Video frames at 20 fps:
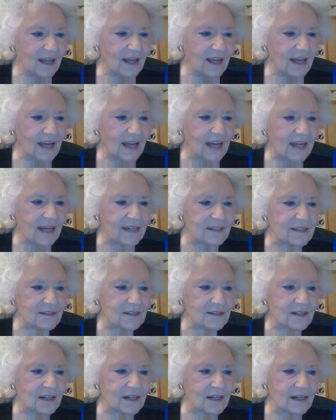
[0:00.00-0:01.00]
And
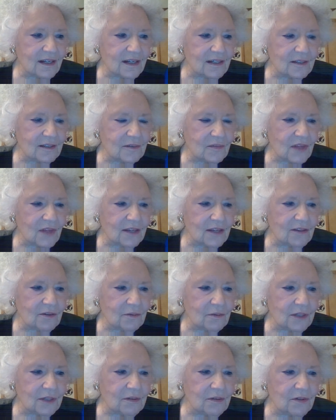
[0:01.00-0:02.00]
I
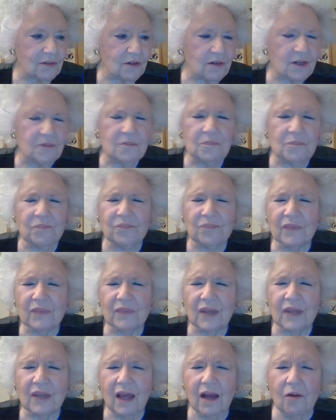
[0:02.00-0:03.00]
thought, you know,
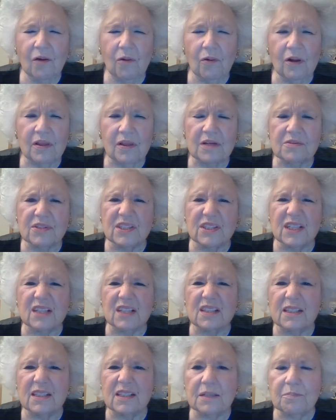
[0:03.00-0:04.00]
all those
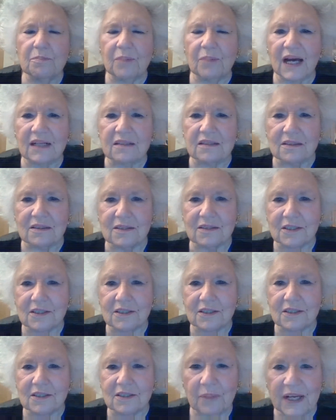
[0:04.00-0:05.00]
dusty boxes in
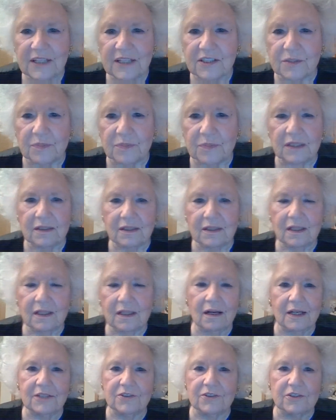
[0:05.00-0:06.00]
our basement that
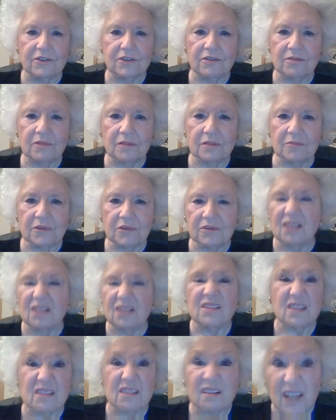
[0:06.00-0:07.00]
I just thought were
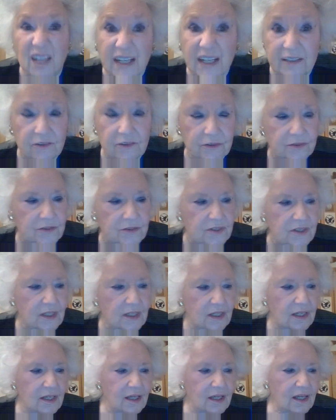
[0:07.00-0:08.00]
dust collectors.
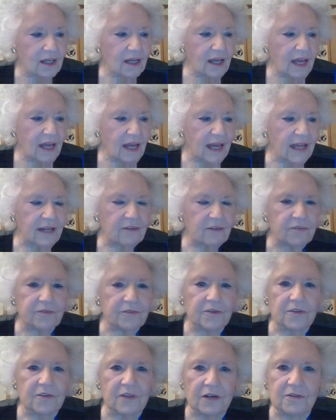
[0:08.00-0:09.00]
And
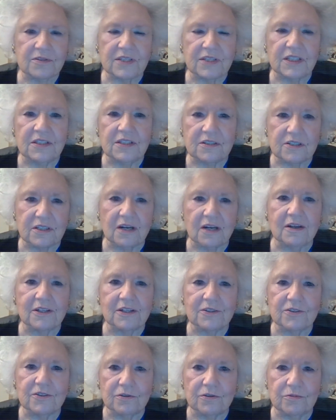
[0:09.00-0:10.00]
for those
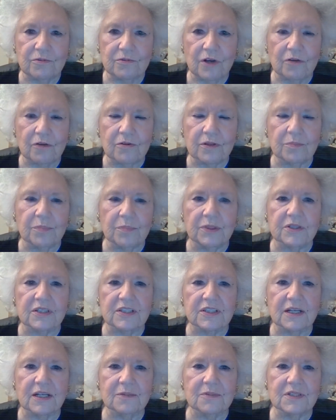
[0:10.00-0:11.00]
insiders who know the
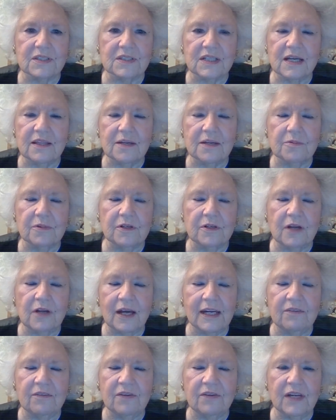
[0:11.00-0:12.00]
books, I would say there were
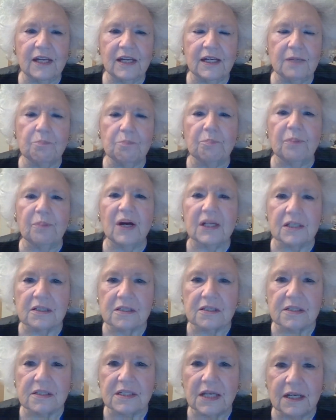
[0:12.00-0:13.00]
not even any
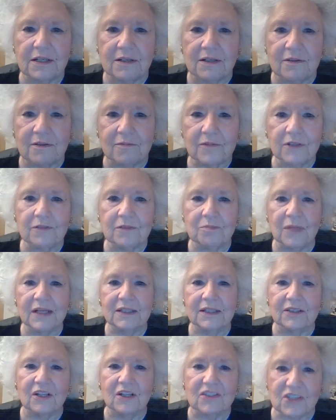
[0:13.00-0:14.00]
buttons hidden in my
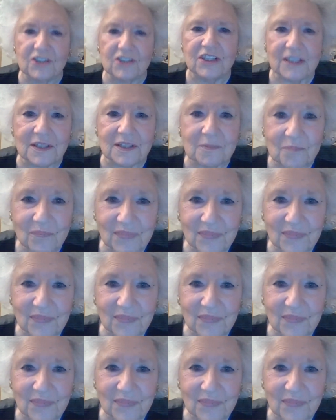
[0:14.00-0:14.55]
dusting.